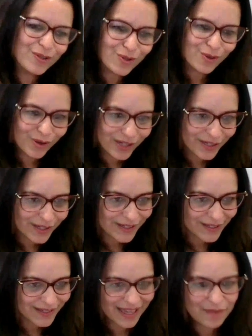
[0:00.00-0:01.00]
into
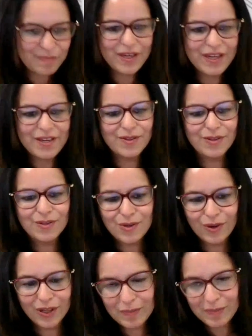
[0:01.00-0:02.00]
stronger campaigns and
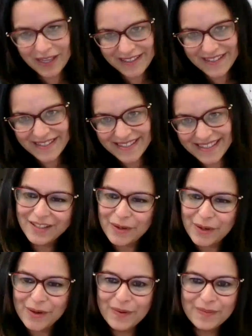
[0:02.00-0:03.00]
stronger plans,
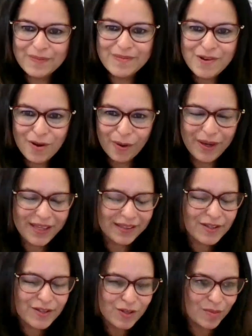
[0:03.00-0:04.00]
you know, knowing
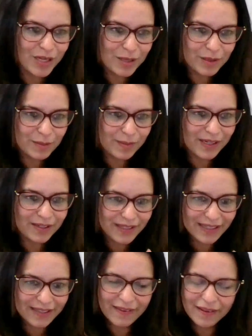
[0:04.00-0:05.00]
that so many people are
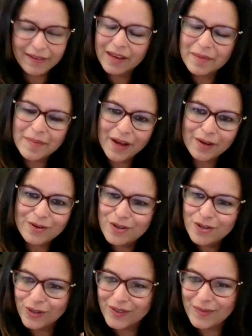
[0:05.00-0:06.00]
really thinking about
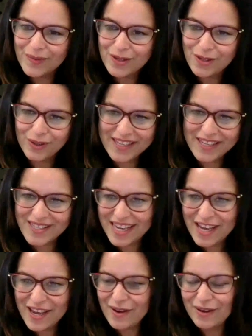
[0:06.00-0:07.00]
should they
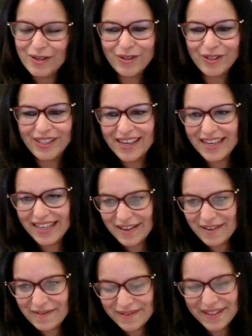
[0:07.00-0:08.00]
stay or should they
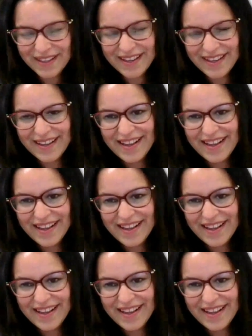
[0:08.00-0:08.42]
leave